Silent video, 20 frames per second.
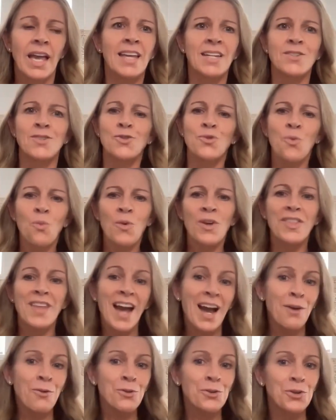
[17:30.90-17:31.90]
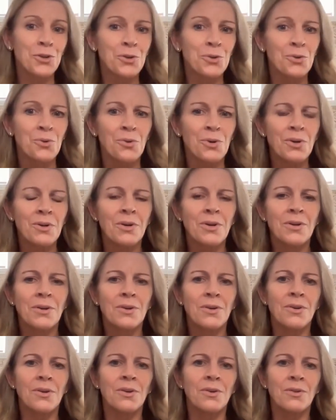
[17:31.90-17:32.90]
And without you,
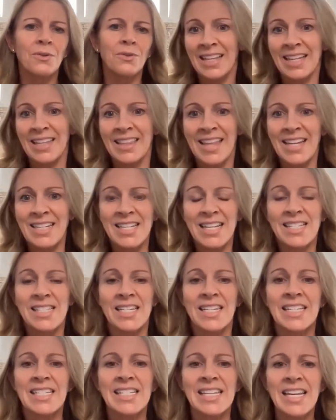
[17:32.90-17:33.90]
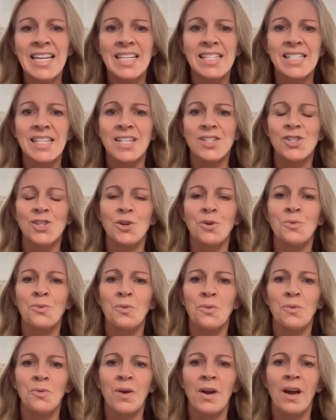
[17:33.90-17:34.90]
like that doesn't exist. And so
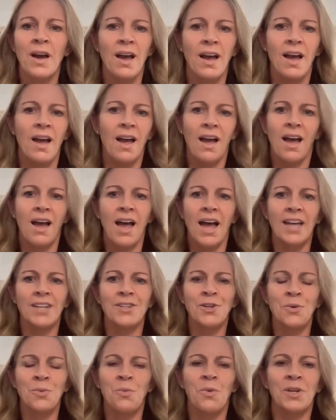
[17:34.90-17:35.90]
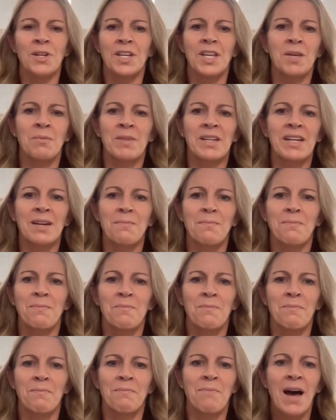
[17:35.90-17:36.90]
I don't want to come in and
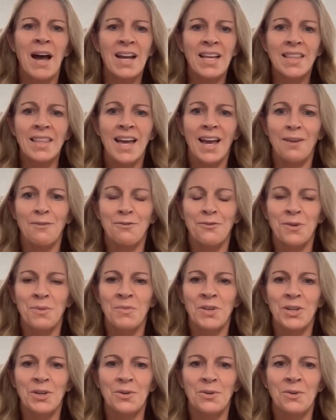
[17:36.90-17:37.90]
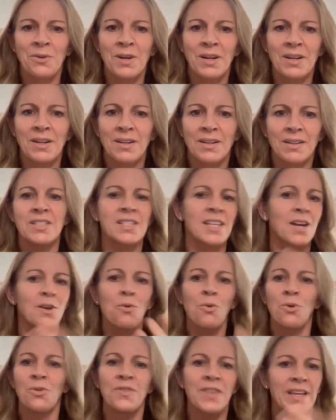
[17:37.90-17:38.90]
buy that from you. It's that
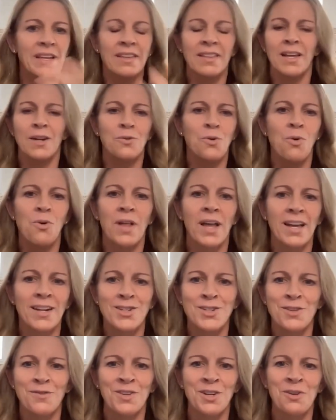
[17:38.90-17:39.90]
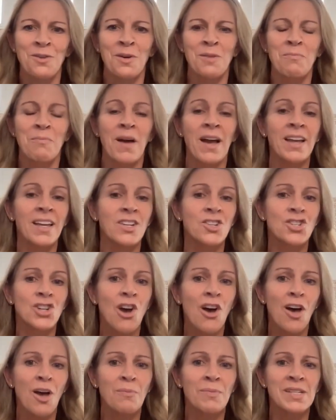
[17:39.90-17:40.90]
whole thing, that whole adage of, you know, I'm buying a
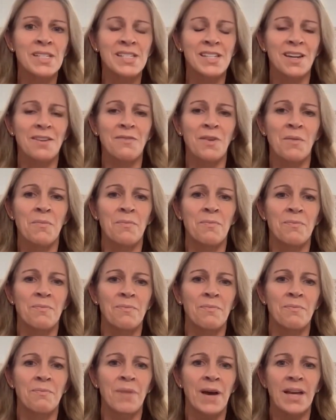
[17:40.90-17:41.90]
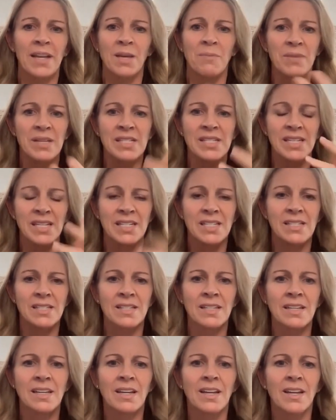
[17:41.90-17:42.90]
job instead of I'm buying a business.